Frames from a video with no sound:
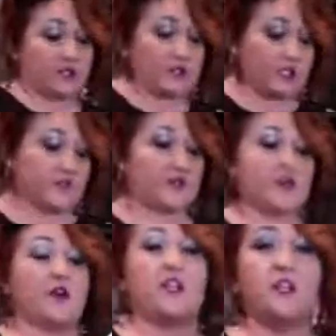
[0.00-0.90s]
to use
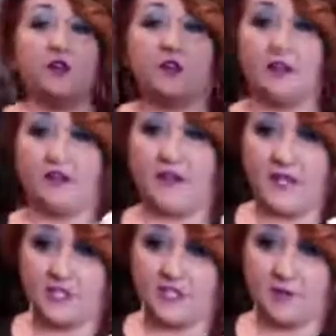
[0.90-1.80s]
our Keune
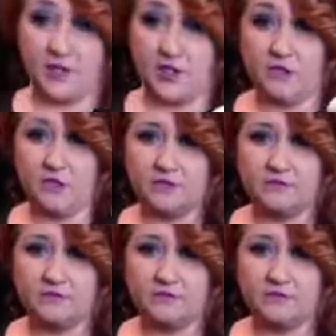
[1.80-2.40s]
clarifying shampoo.